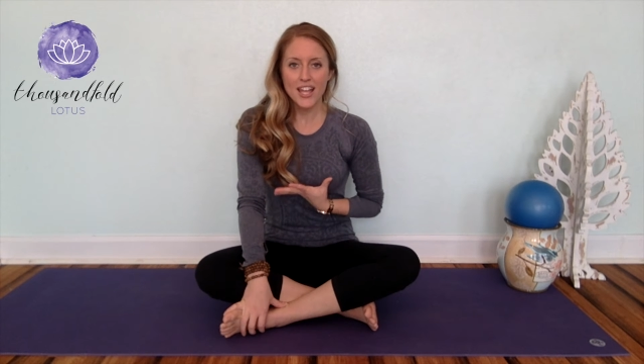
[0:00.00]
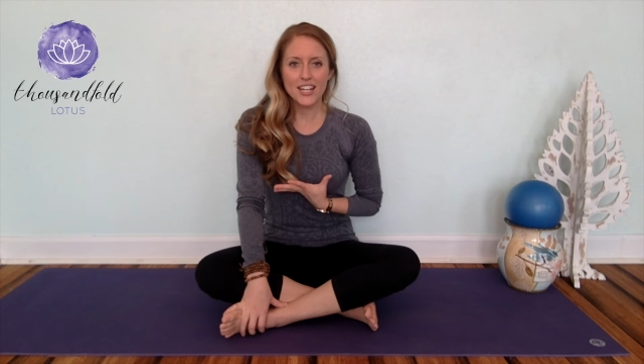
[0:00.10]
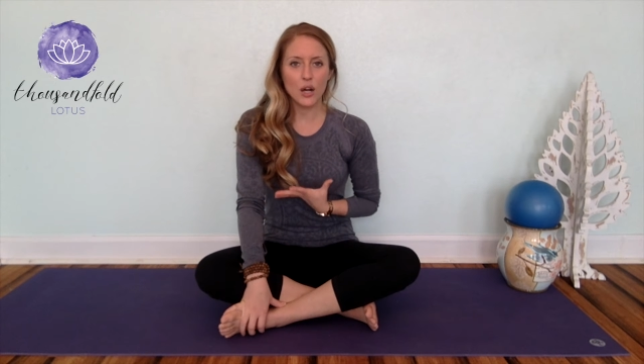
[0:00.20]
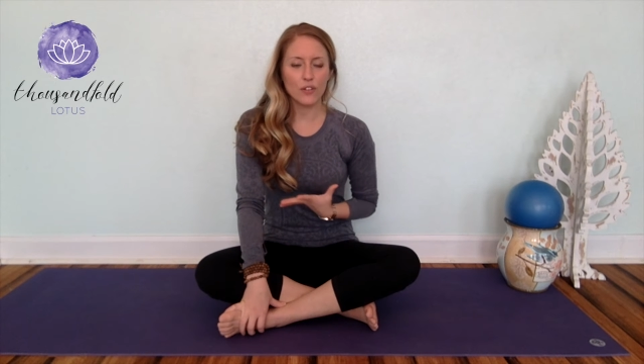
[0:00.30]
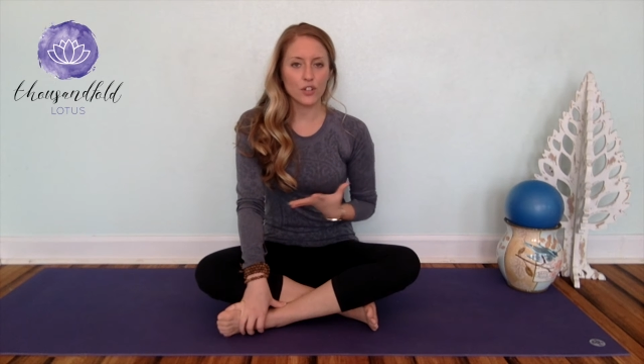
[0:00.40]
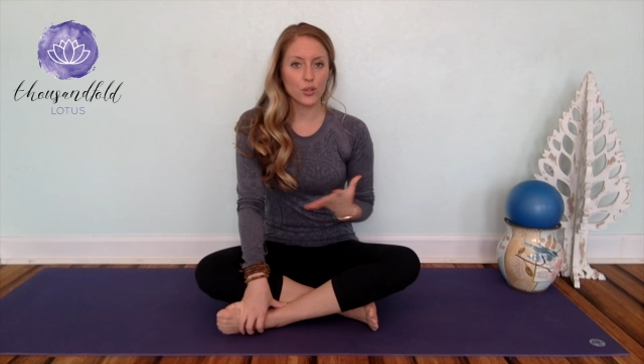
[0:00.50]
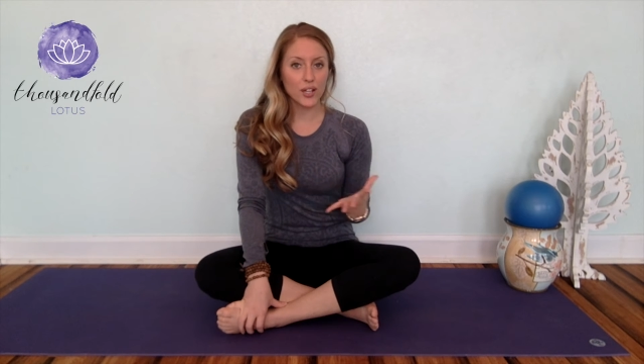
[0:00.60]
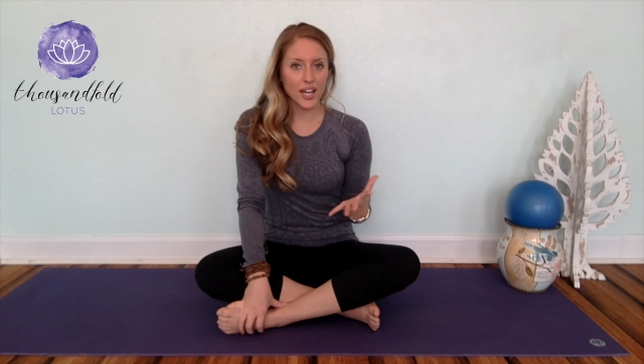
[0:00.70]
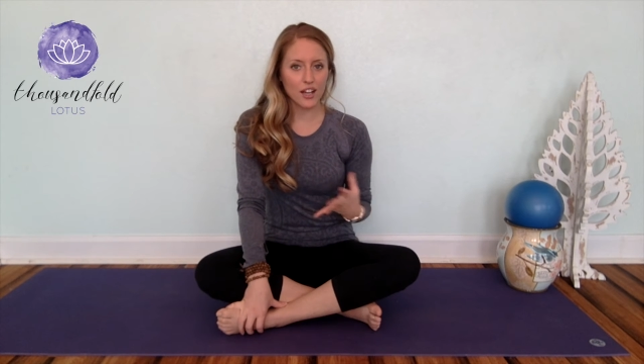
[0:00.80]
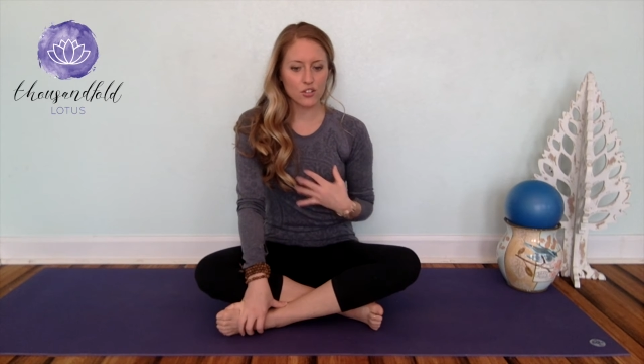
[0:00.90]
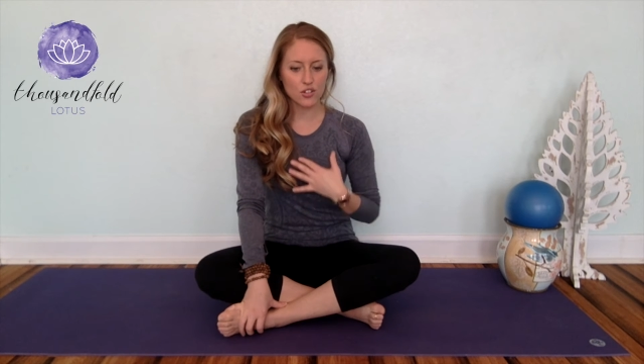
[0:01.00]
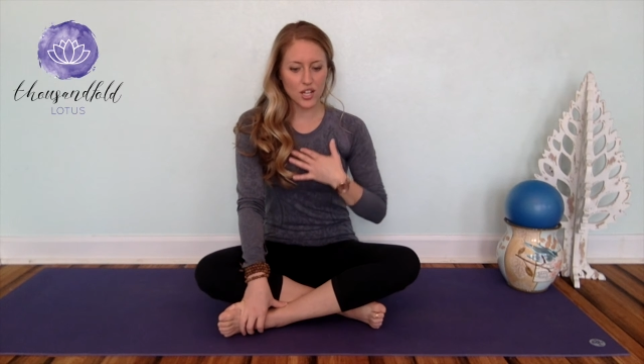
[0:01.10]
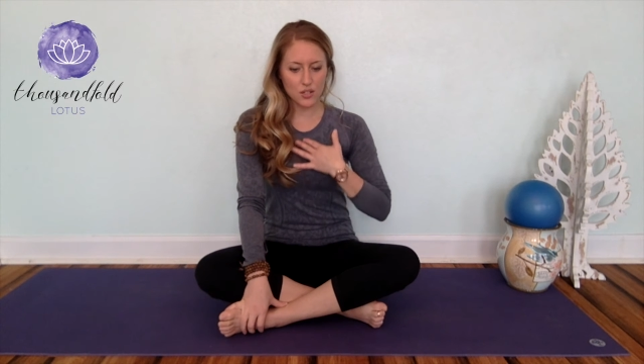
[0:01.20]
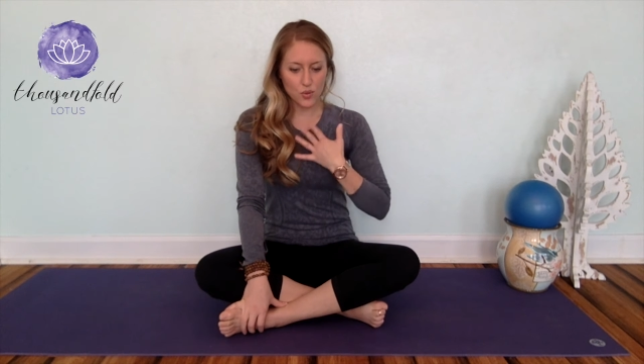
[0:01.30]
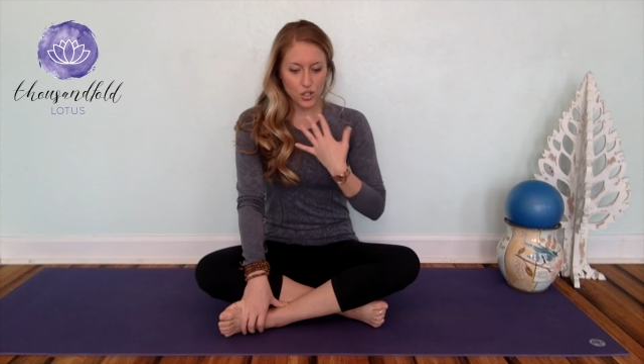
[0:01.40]
Now, if you're doing an
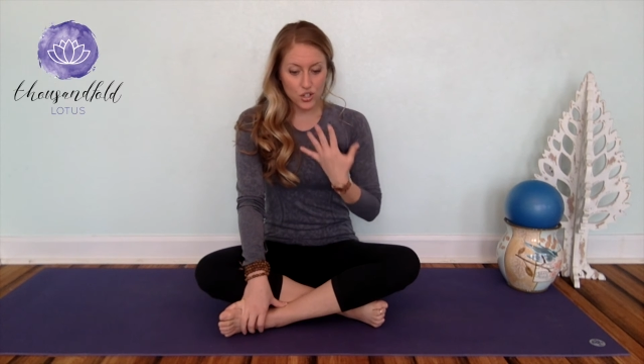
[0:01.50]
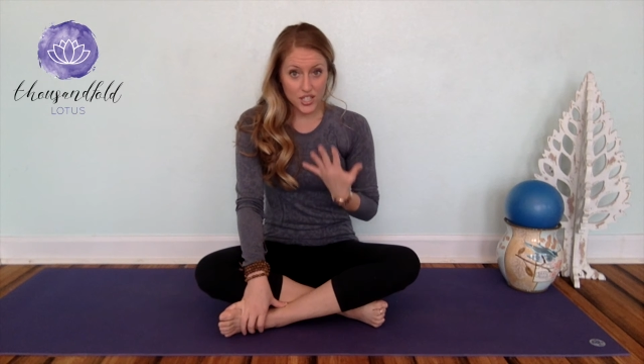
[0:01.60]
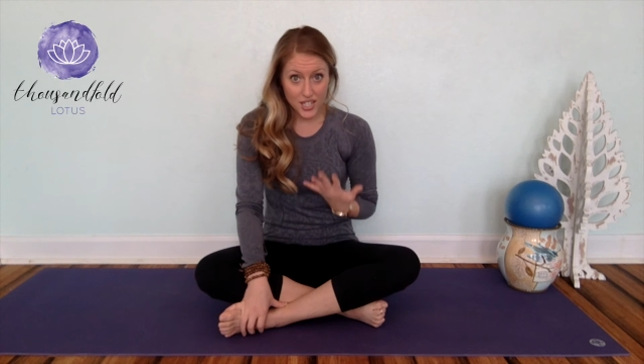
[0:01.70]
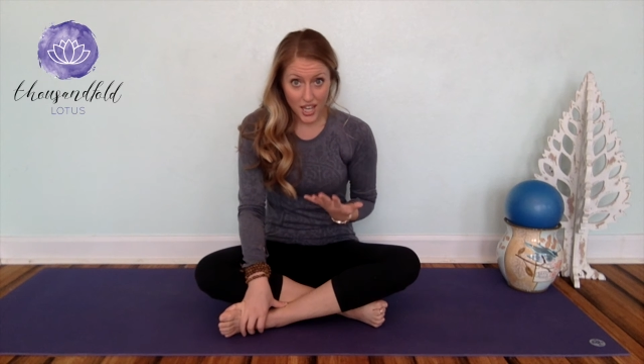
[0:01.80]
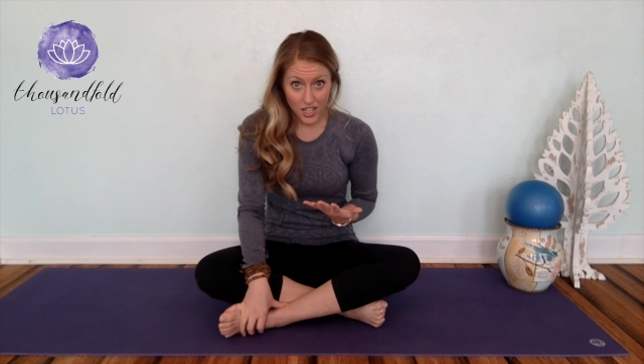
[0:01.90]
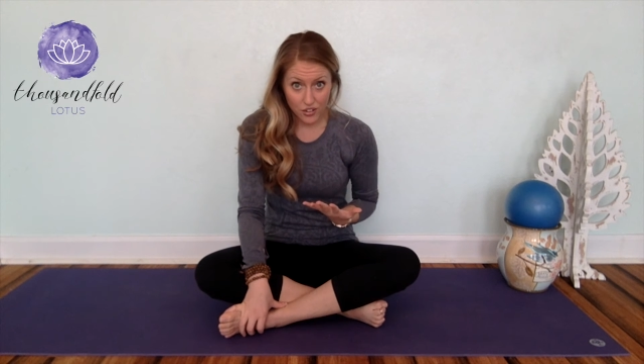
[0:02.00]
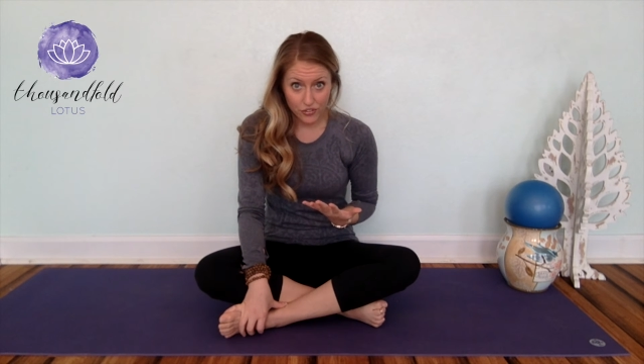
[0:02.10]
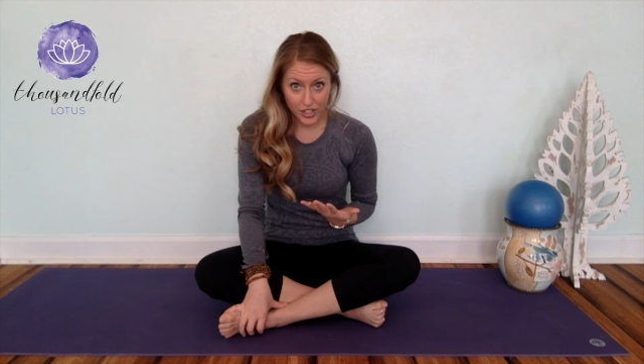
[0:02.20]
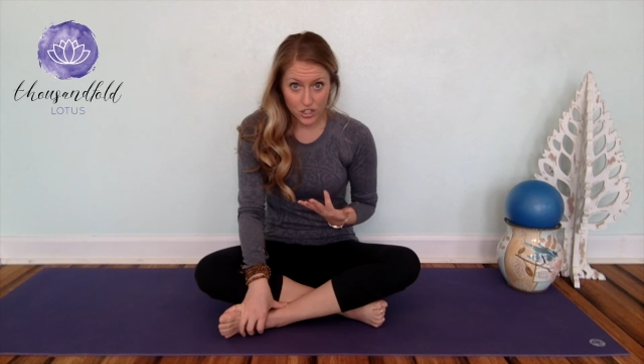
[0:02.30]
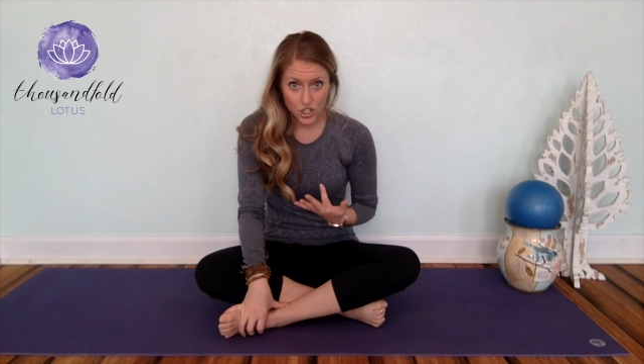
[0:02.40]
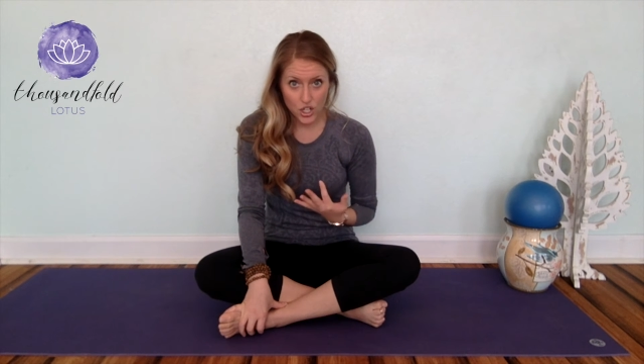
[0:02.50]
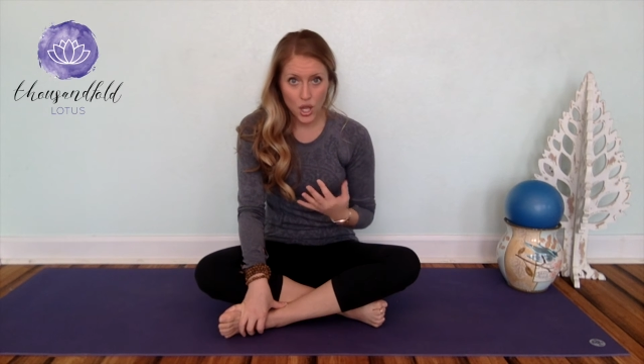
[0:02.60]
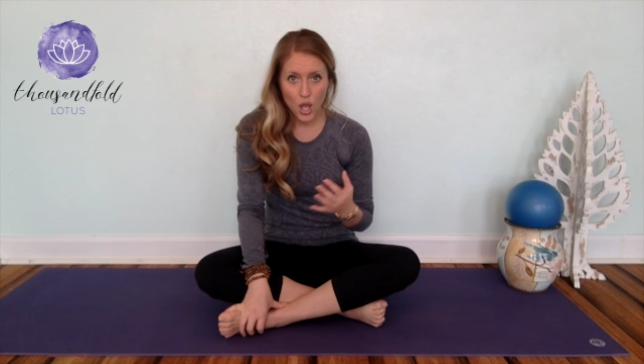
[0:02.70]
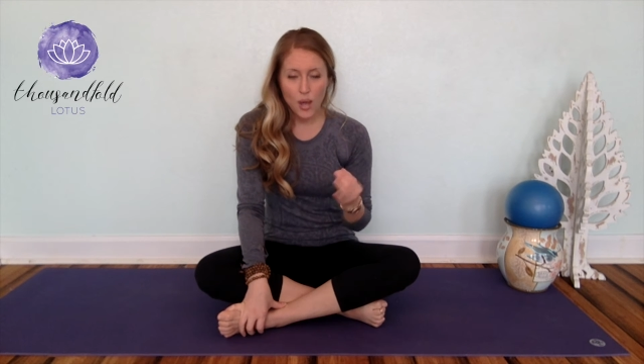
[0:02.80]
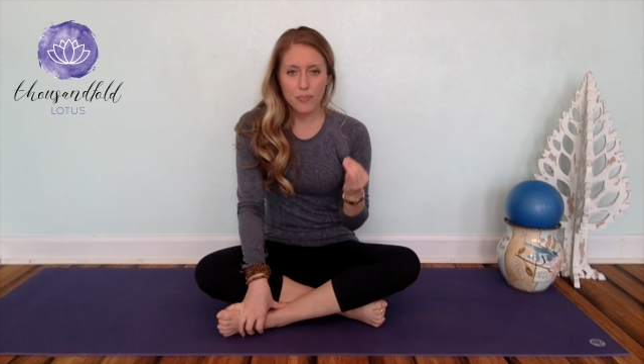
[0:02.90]
exercise where you're staying in flexion,
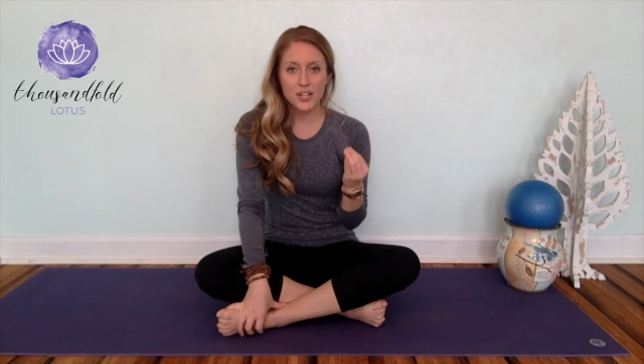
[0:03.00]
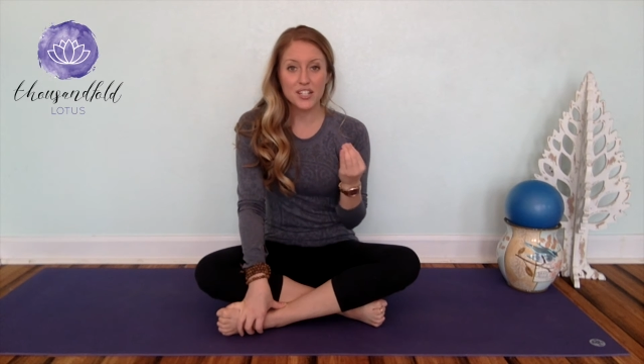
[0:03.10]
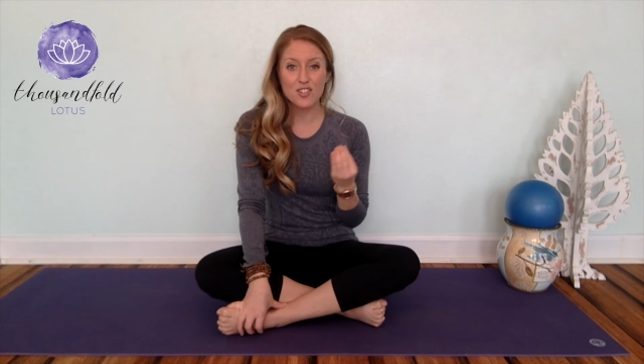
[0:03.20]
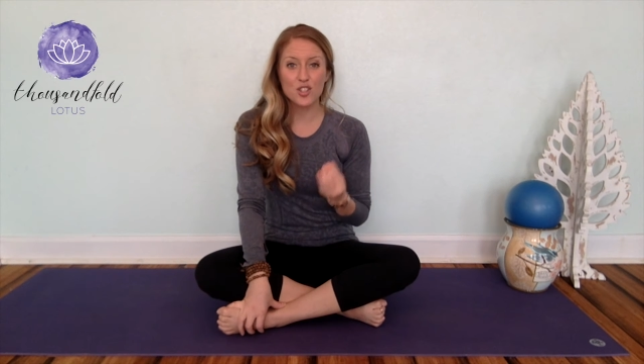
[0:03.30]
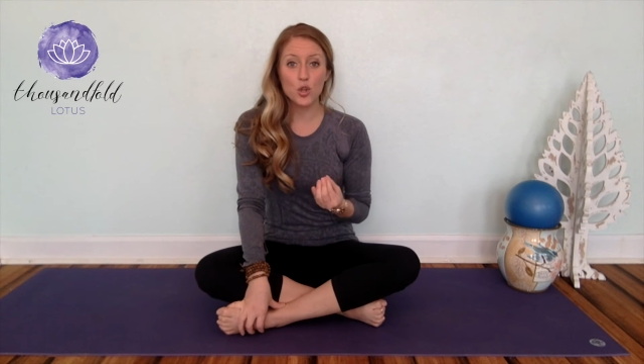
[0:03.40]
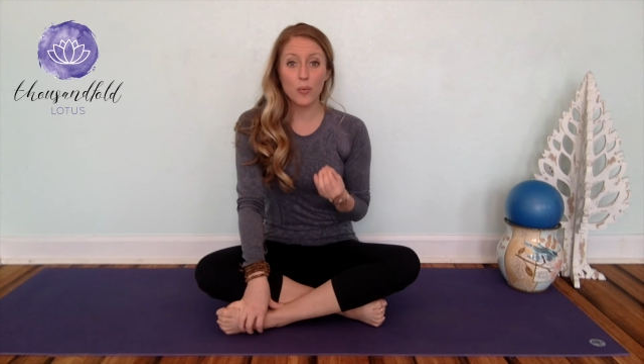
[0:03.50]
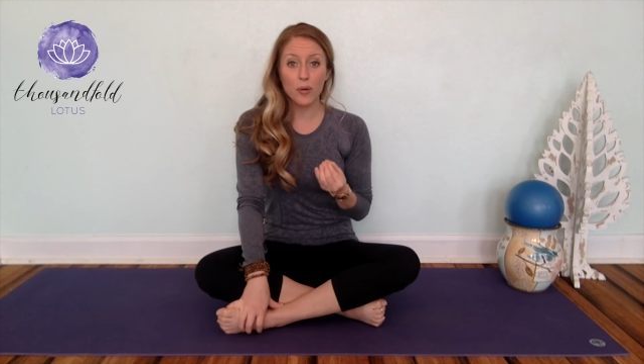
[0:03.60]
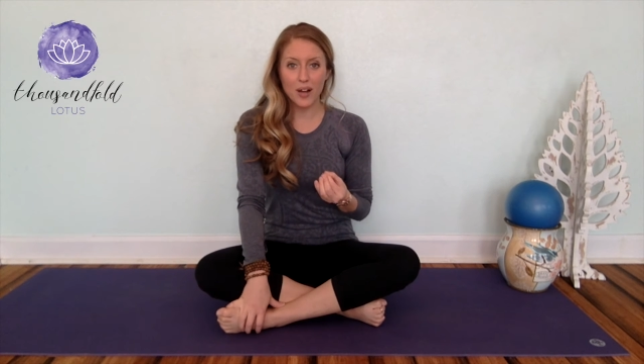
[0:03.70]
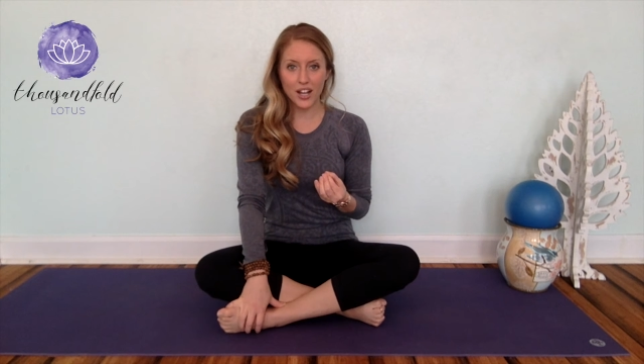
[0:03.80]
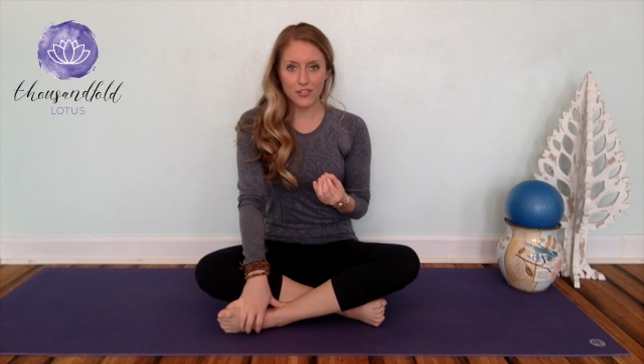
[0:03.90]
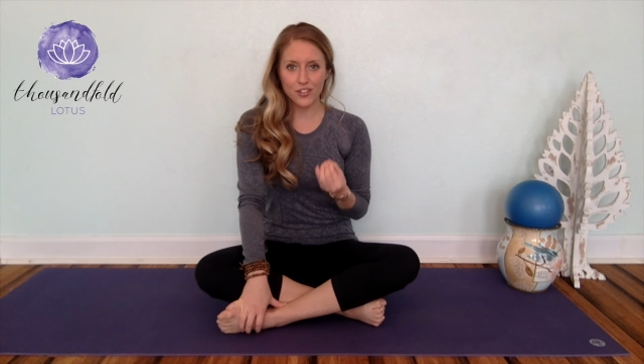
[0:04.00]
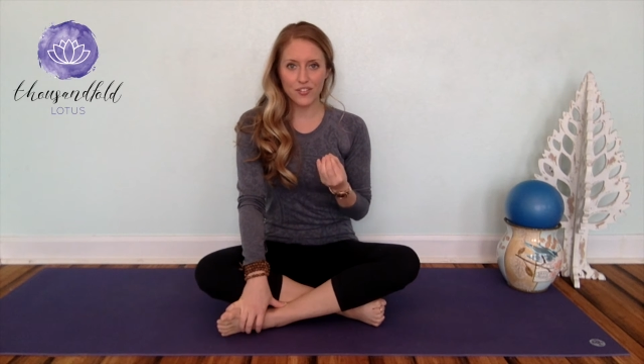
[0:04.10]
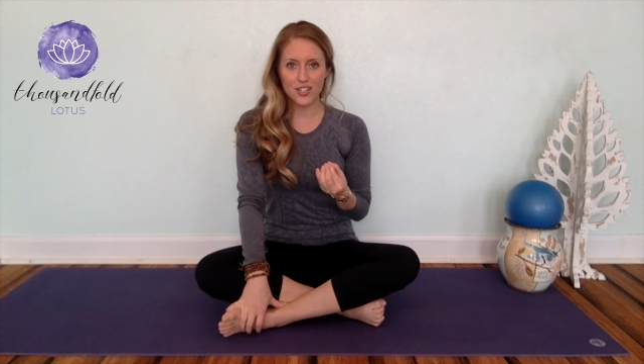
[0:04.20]
be super mindful of